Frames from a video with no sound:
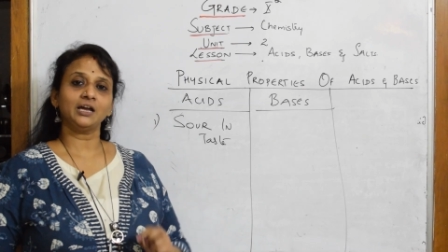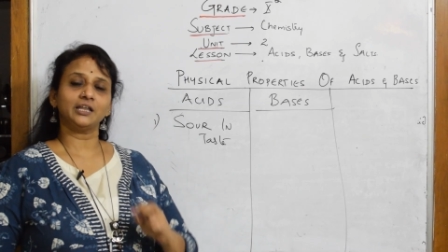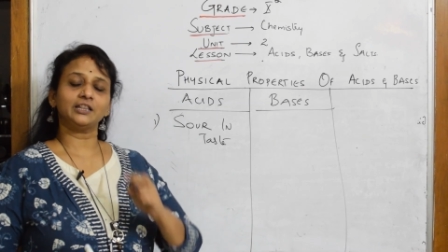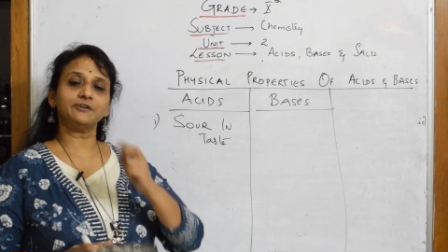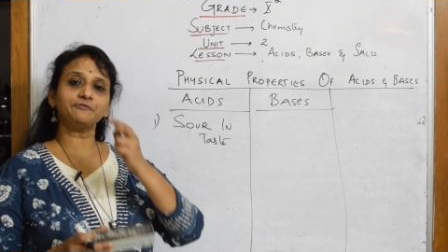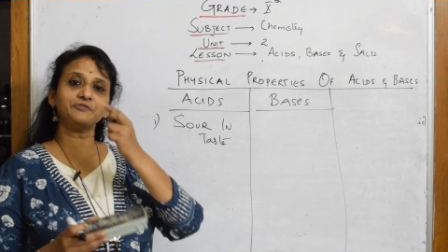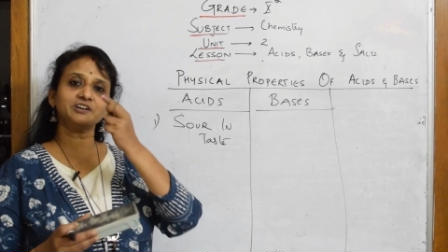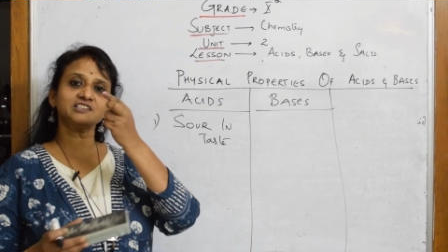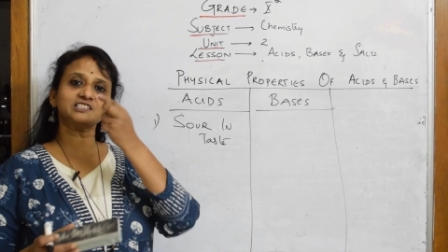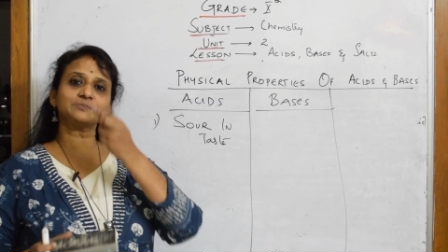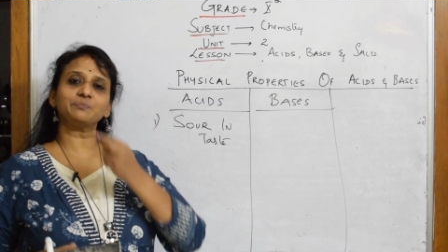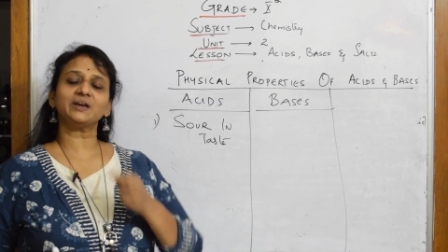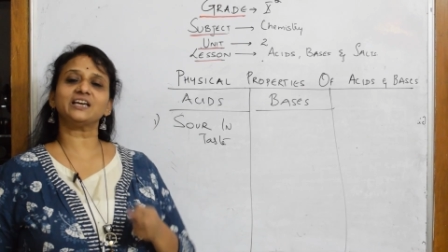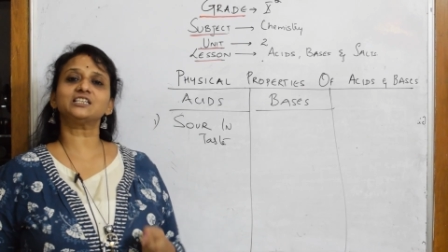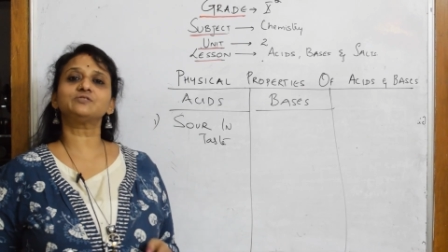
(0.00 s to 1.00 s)
The first
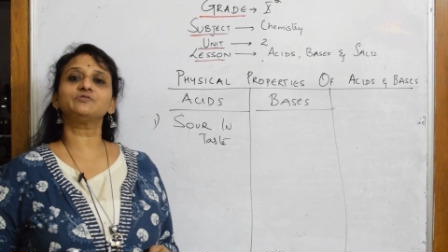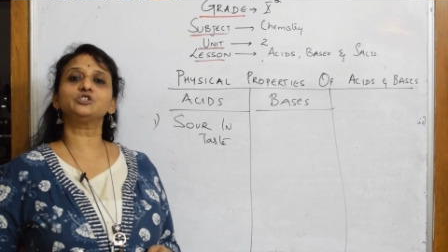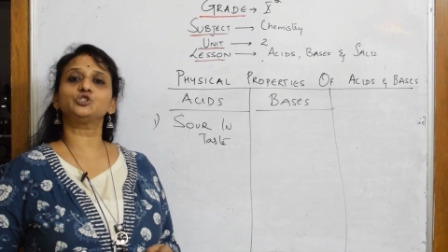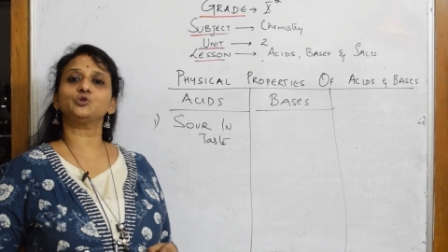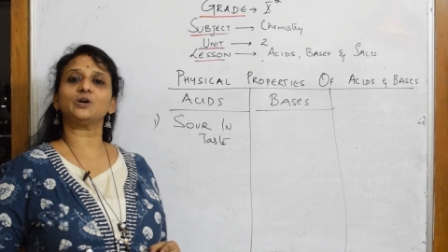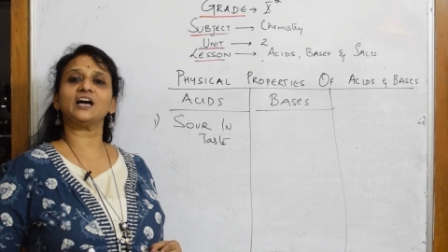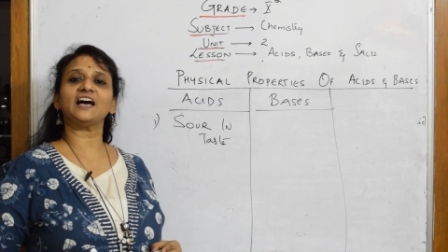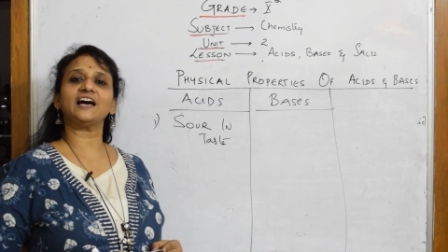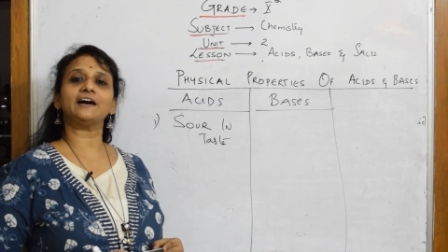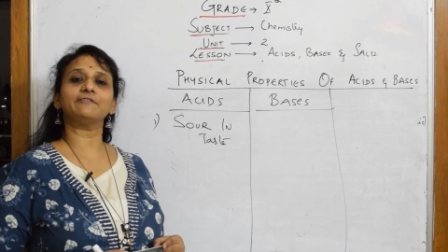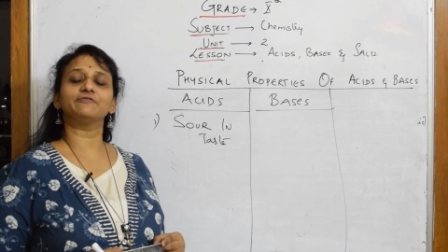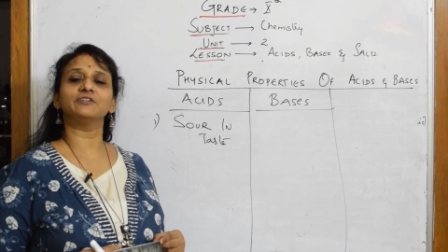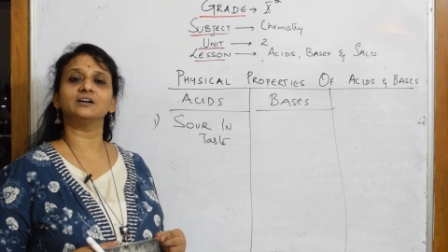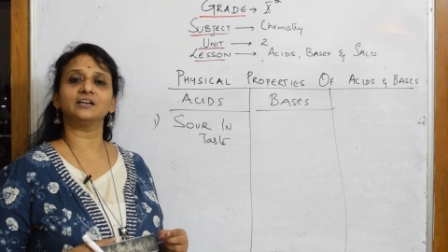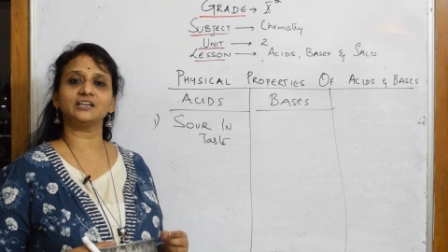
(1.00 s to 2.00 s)
base which you
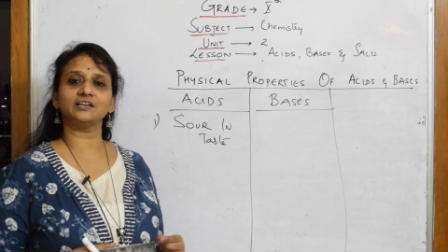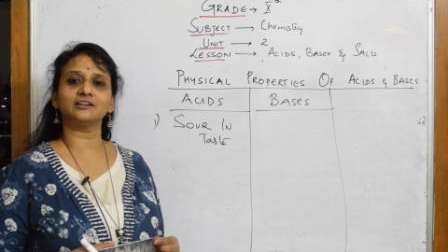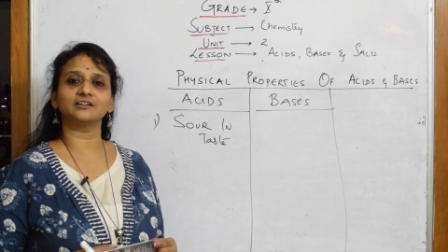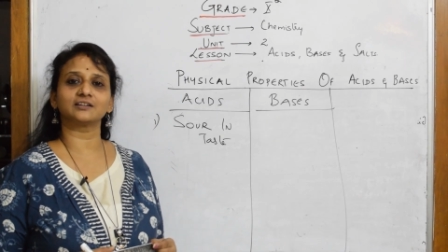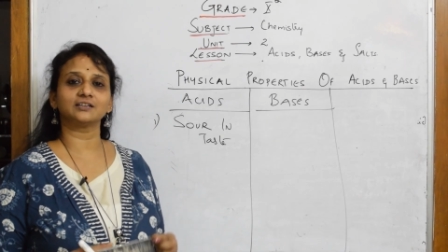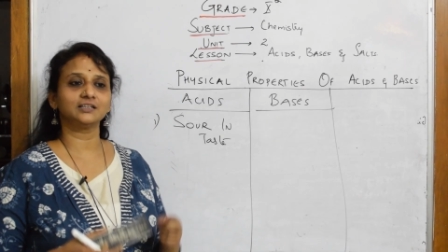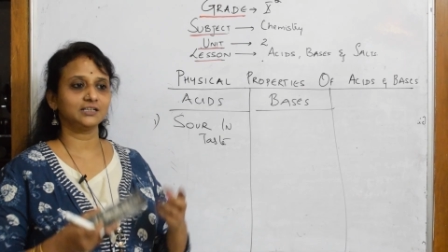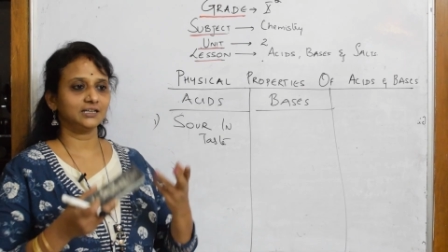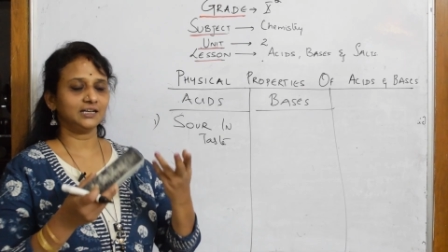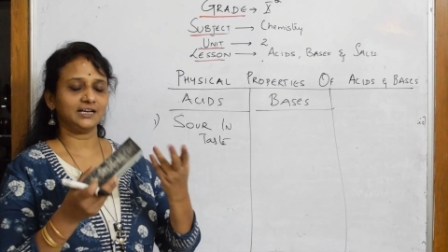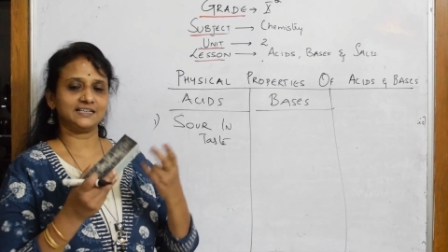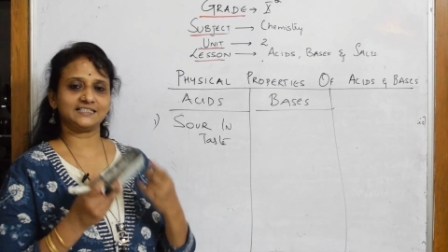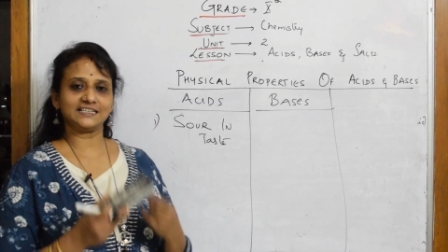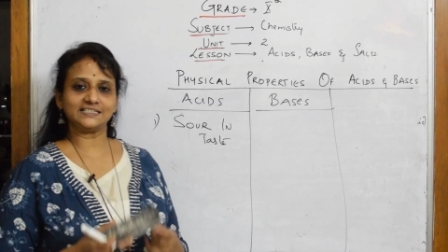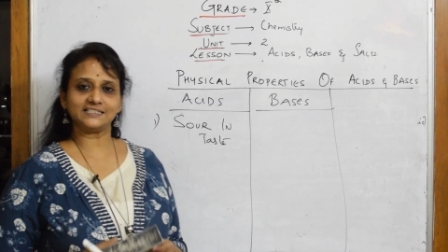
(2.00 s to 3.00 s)
have here,
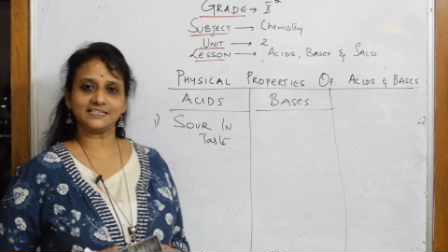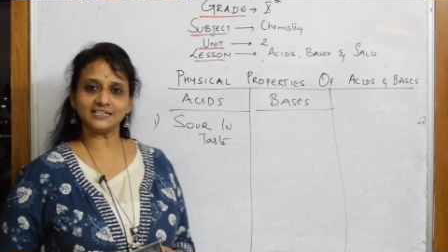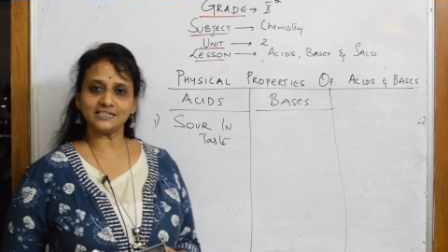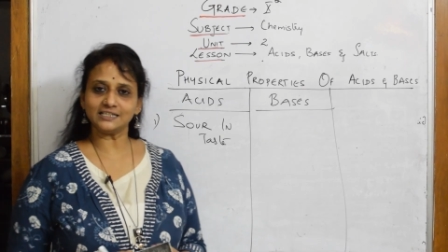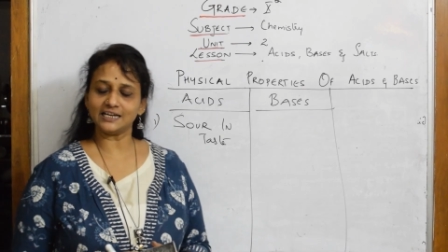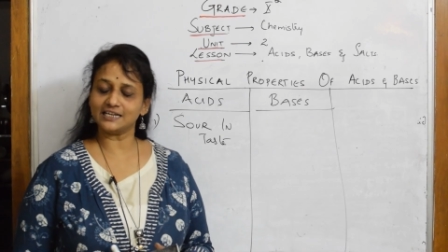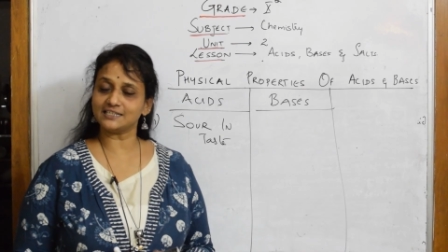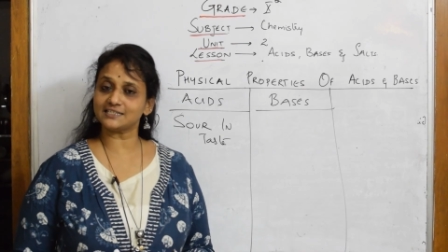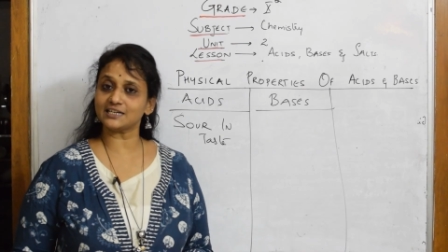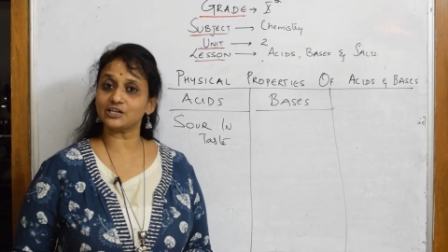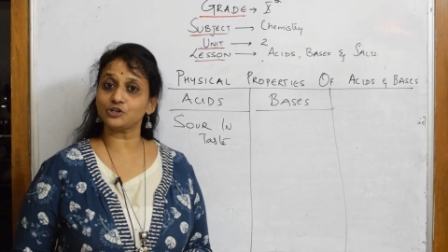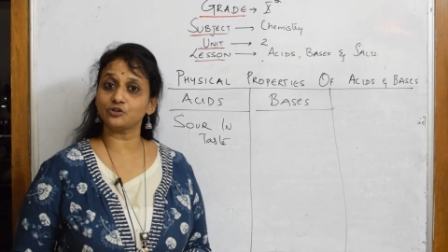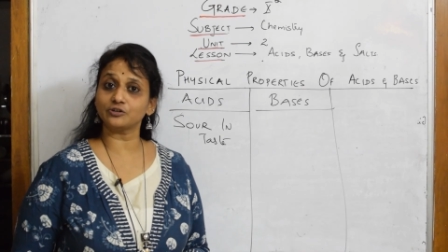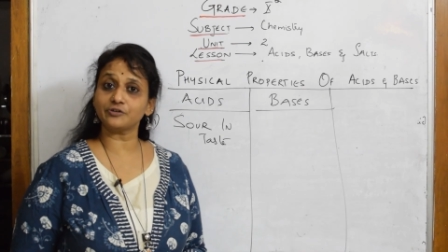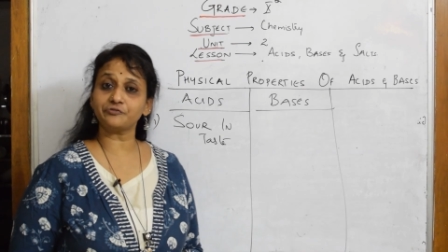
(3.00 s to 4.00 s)
as I said,
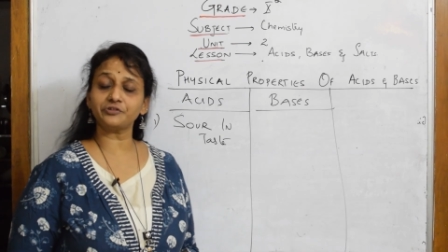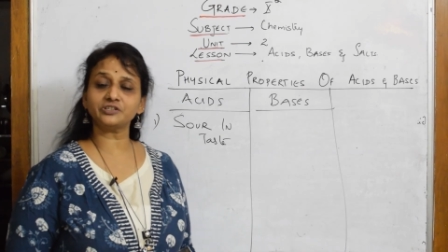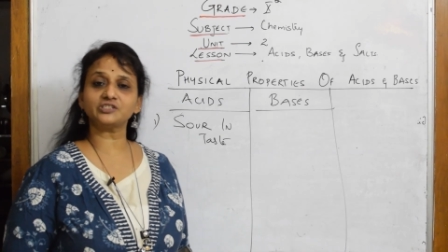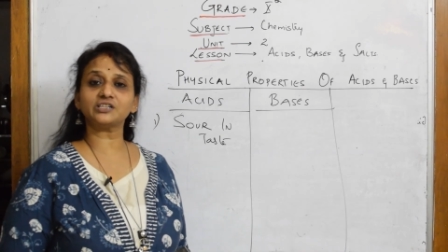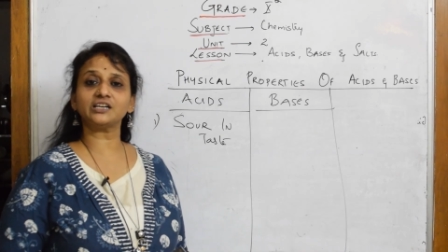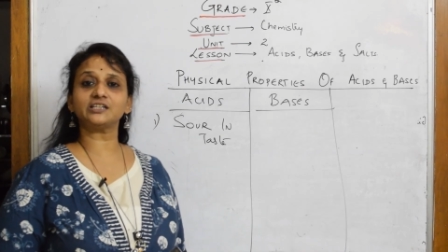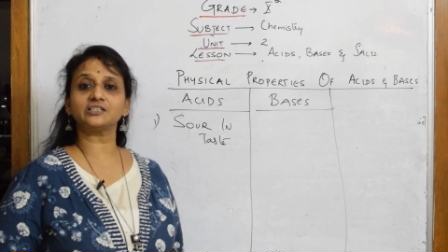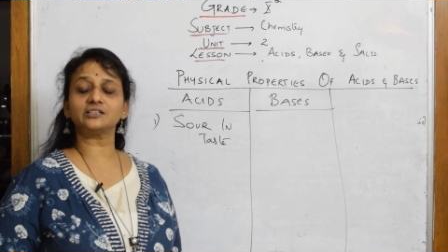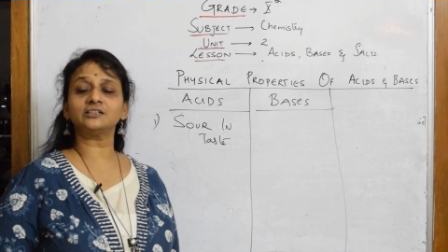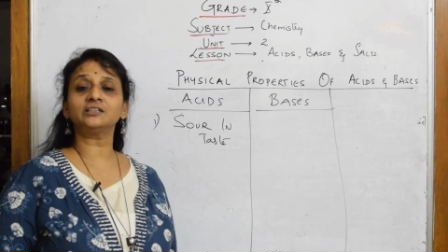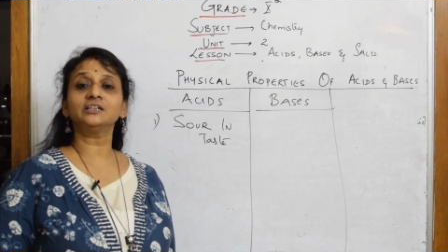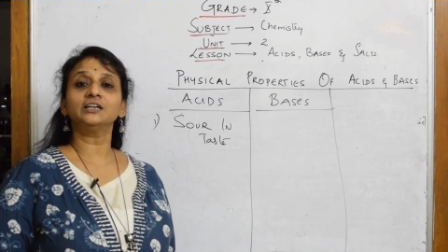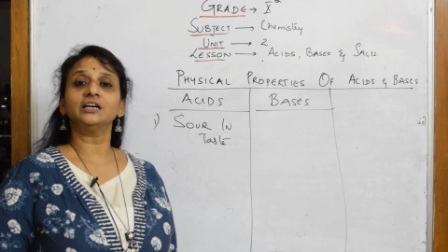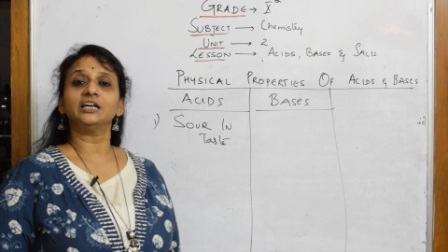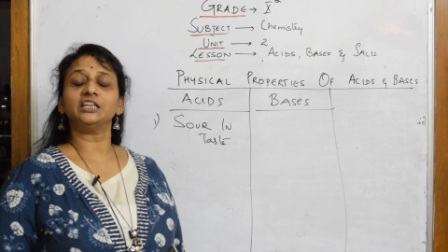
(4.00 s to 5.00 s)
inside your refrigerator,
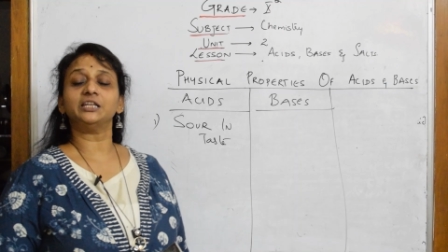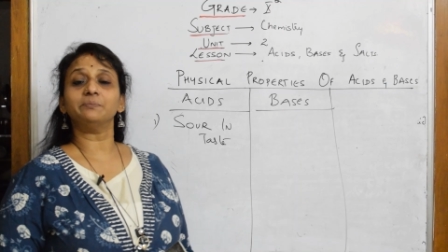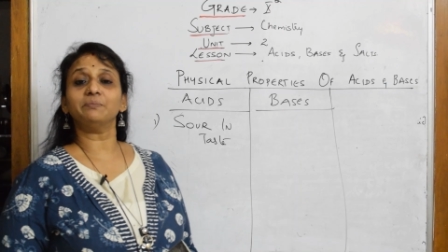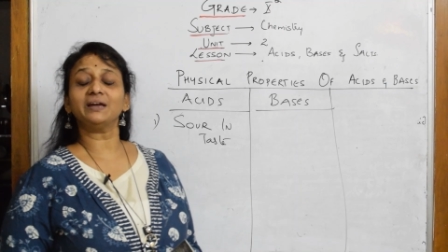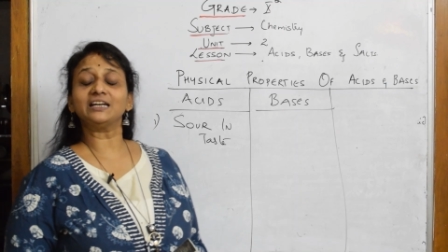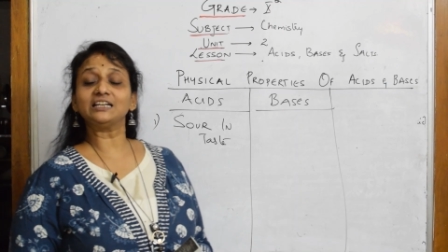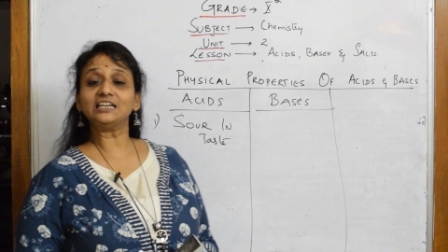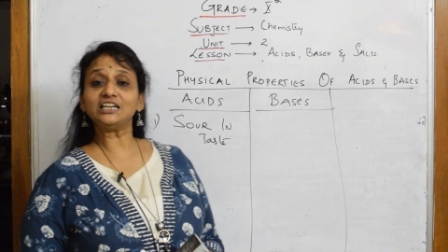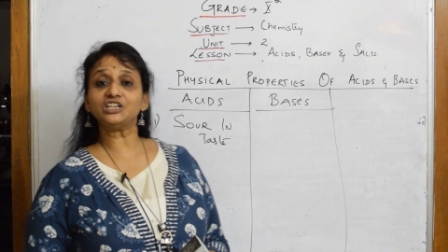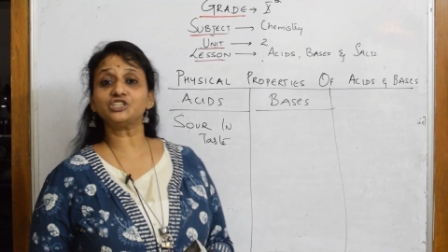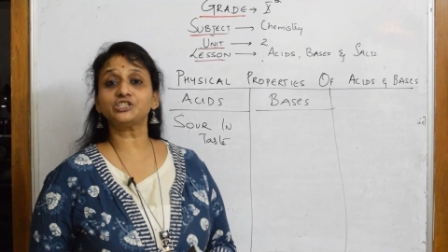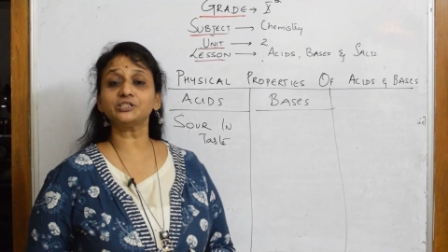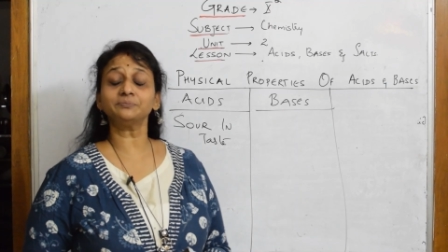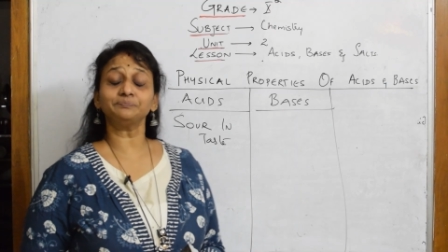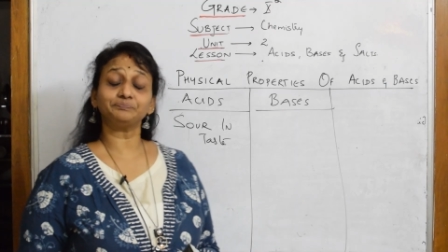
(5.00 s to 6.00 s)
the
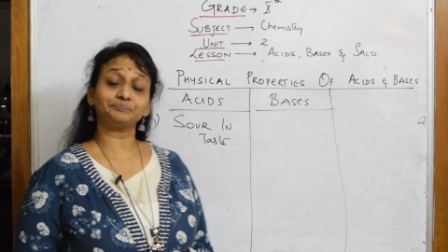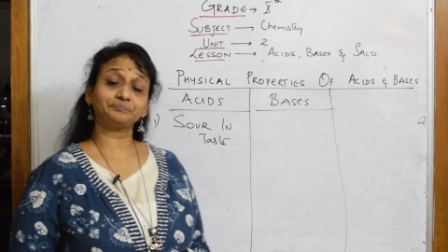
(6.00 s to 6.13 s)
magnesium